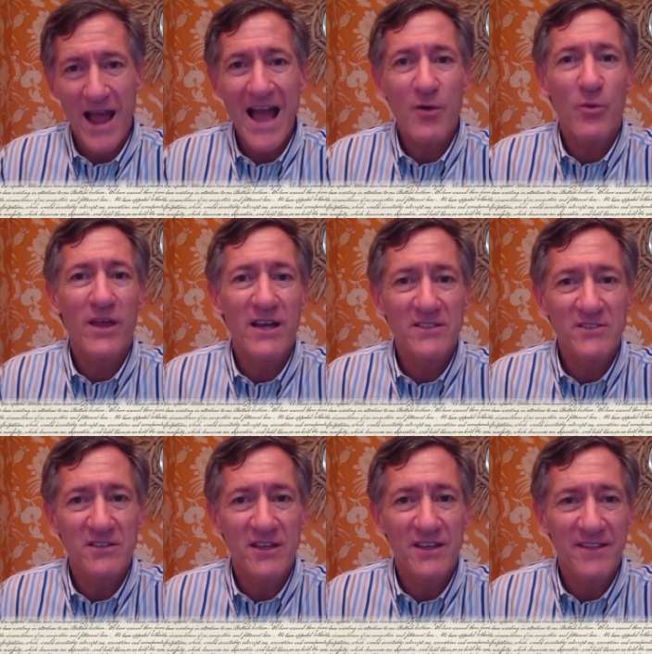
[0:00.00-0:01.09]

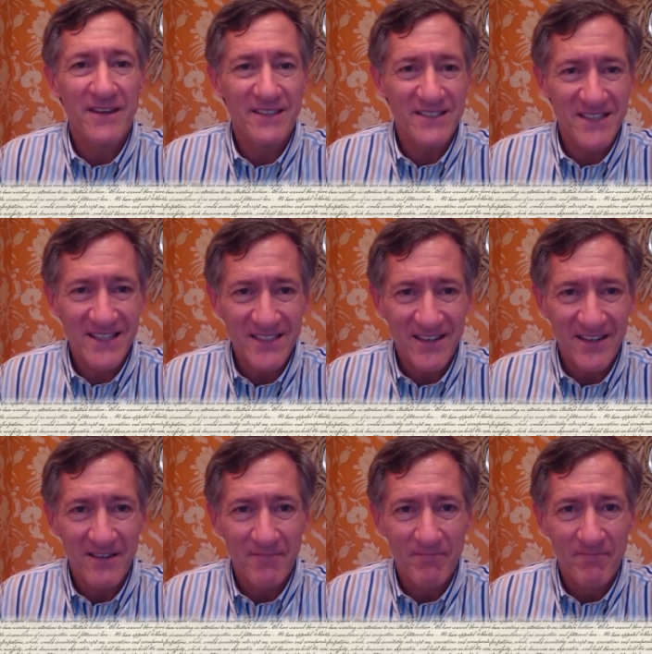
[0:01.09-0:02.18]
acquiesce in the necessity,
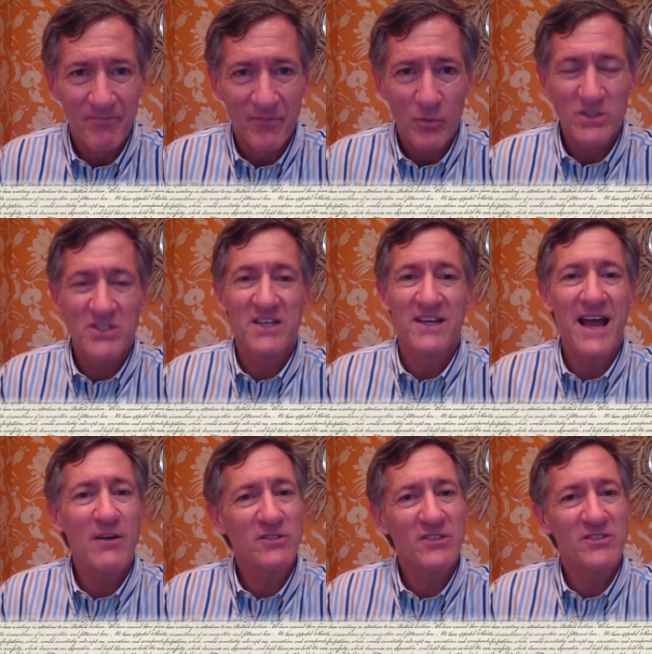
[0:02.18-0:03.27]
which
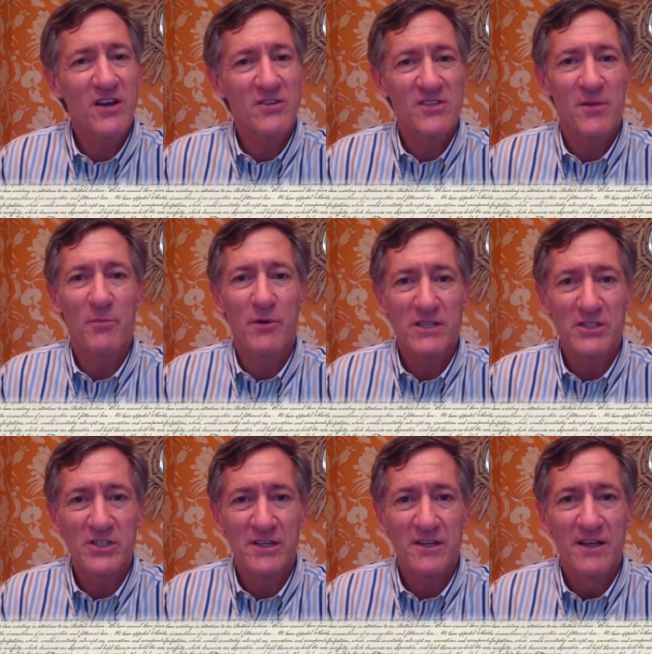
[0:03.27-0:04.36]
denounces our
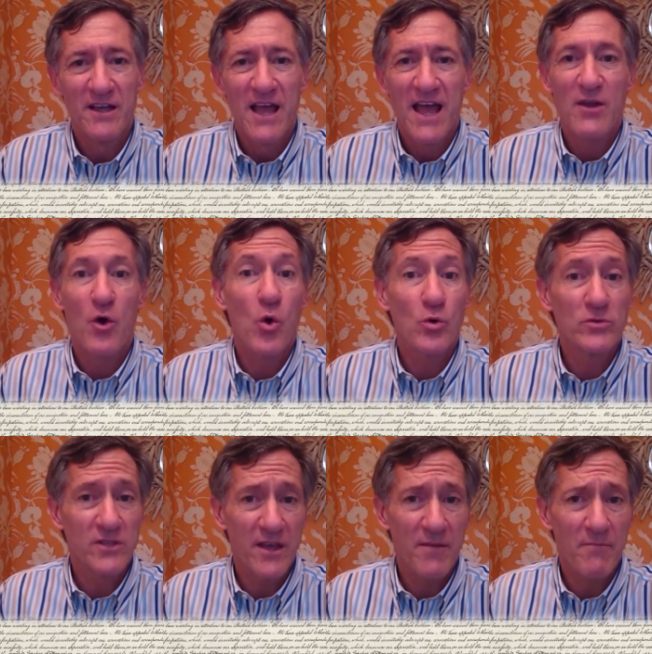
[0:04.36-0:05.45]
separation and holds
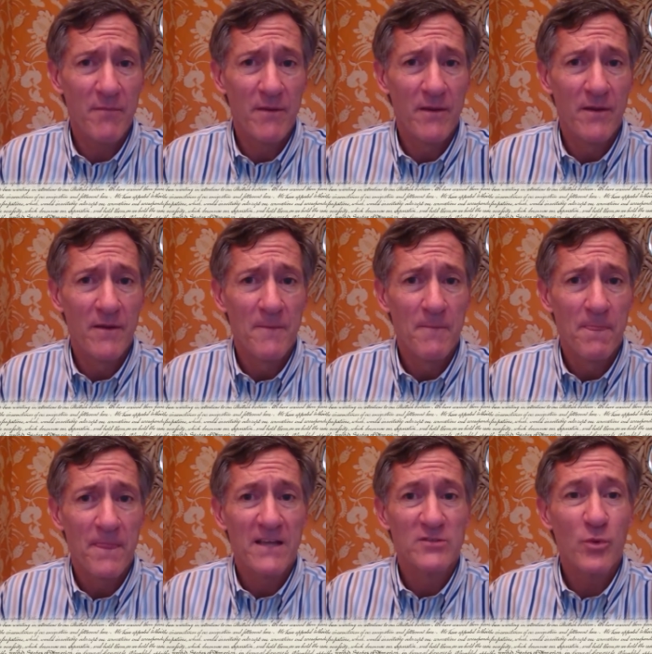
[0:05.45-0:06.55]
them
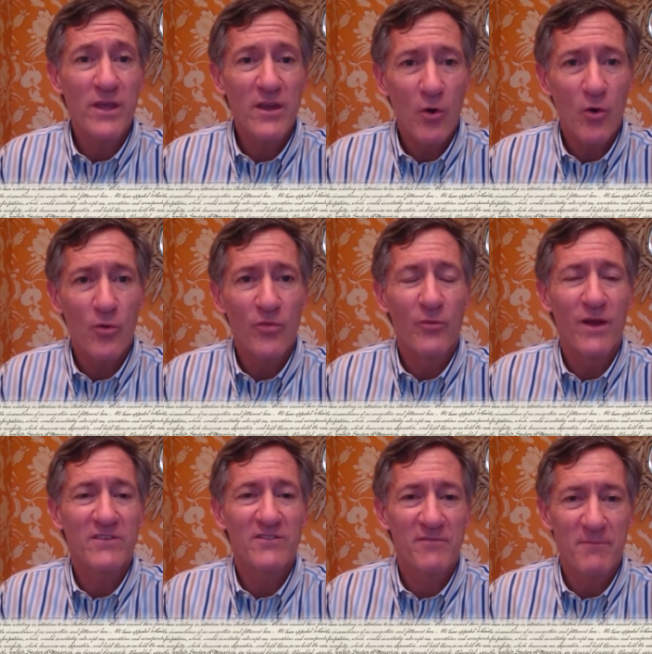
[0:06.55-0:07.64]
as we hold the
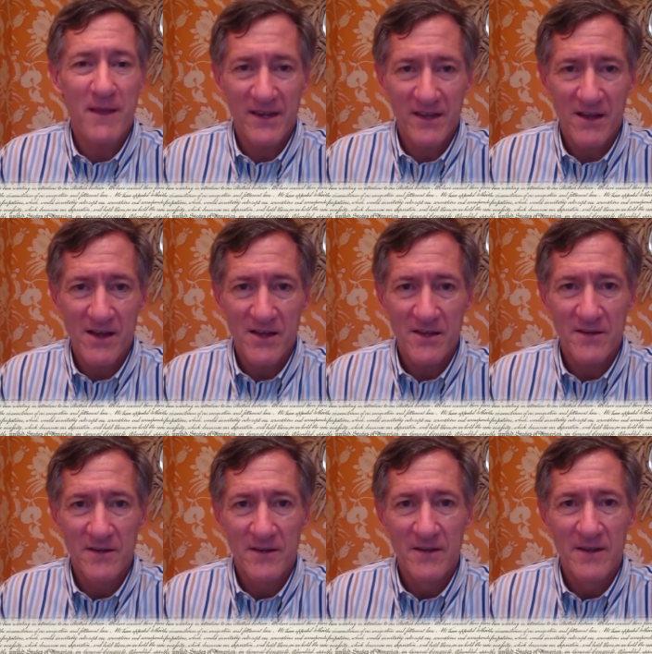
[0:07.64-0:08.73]
rest of mankind,
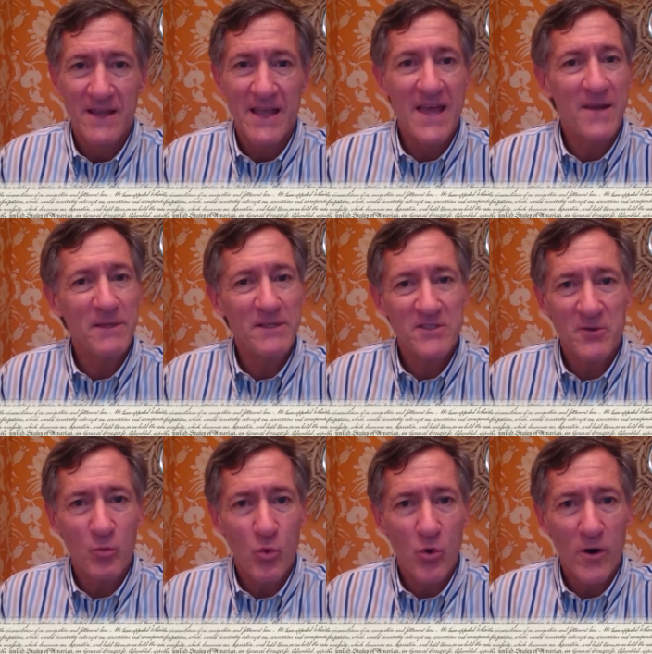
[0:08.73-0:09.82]
enemies in
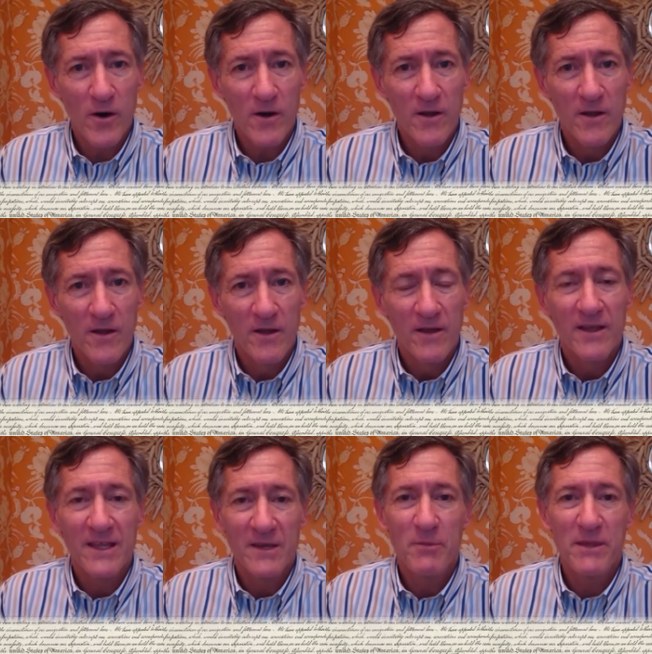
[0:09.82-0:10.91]
war,
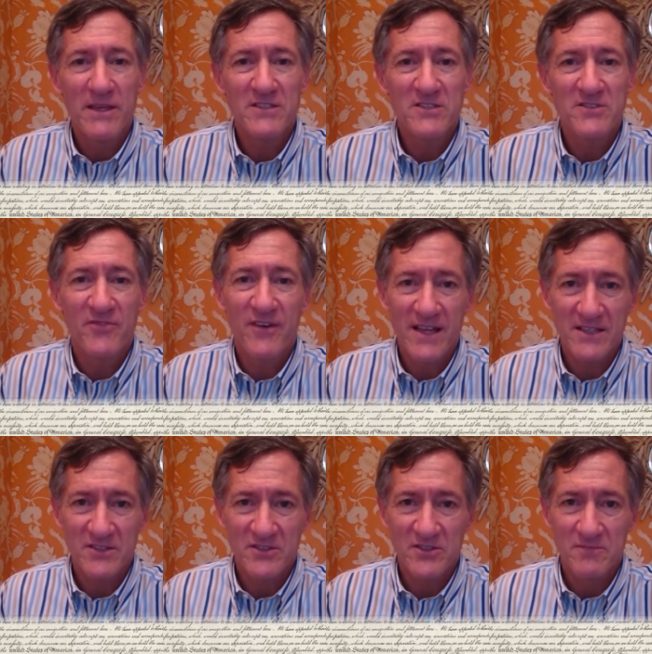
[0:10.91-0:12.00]
in peace,
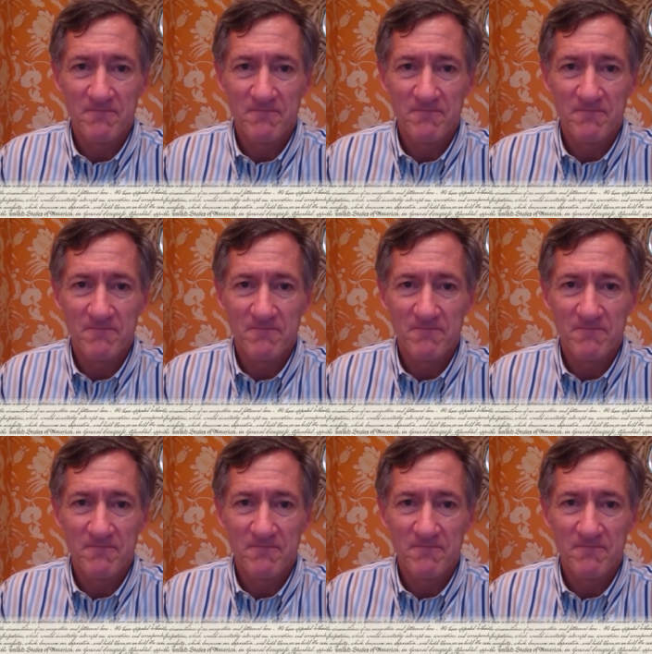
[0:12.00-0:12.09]
friends.